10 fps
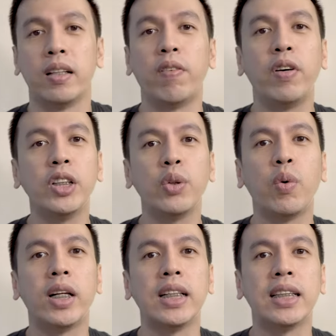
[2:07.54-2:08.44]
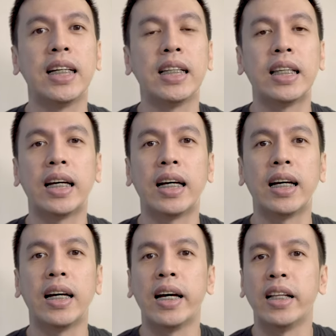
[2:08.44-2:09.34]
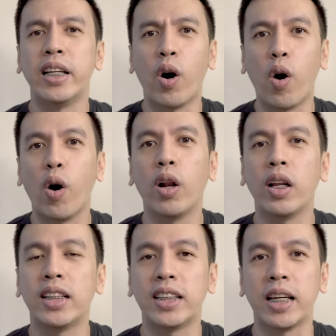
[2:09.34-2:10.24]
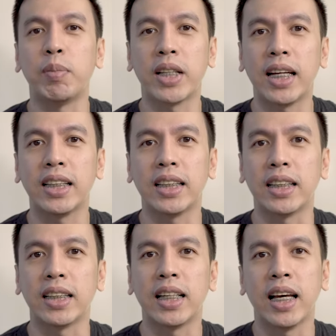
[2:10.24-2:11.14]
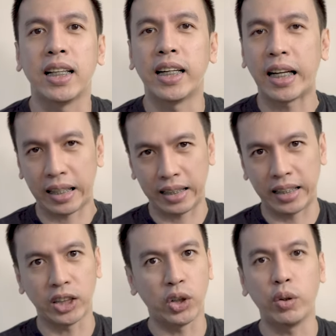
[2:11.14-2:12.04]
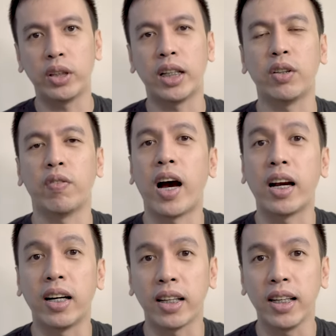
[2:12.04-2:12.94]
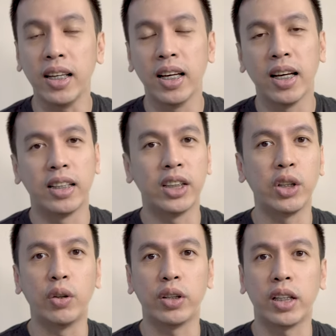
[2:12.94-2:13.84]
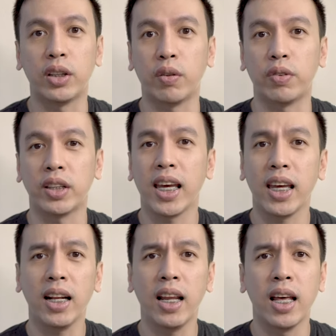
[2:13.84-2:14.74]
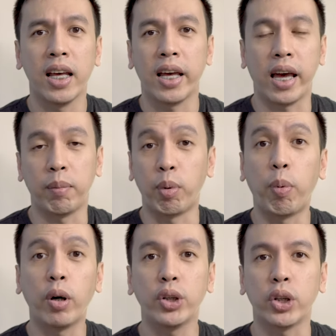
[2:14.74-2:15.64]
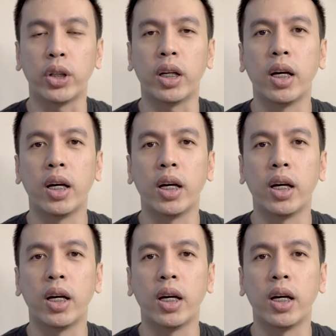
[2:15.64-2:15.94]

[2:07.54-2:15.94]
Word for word: The first one is that uh, they're all the same sizes. They, there's no sense of hierarchy, there's no sense of scale and proportion.